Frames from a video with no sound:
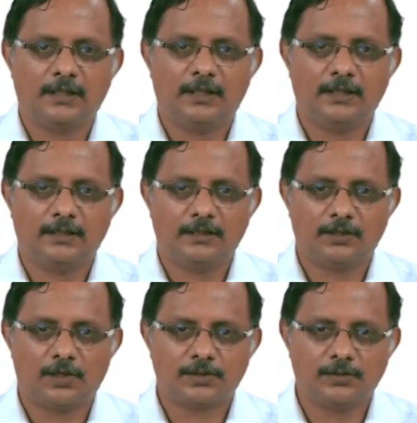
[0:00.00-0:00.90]
and
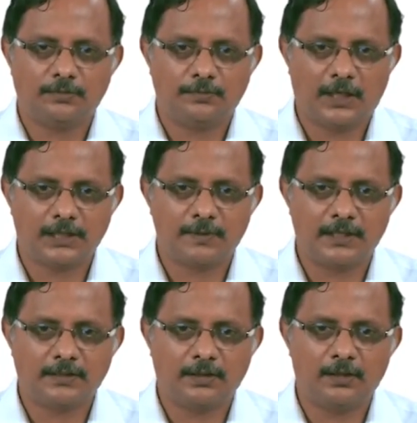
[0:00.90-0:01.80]
it also
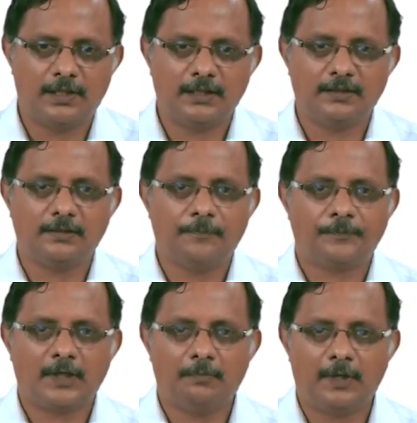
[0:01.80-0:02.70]
participates in regulating
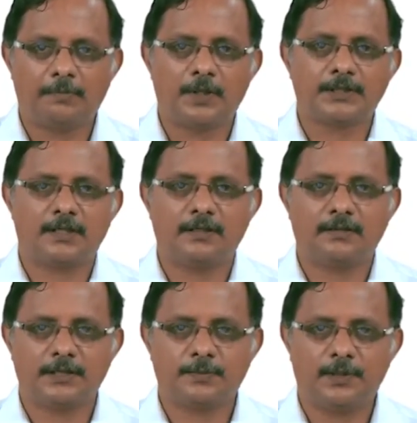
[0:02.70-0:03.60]
blood pressure
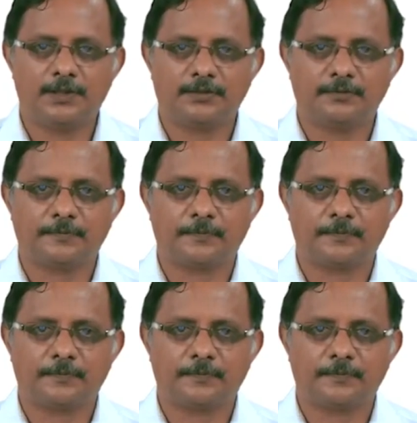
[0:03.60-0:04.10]
and respiration.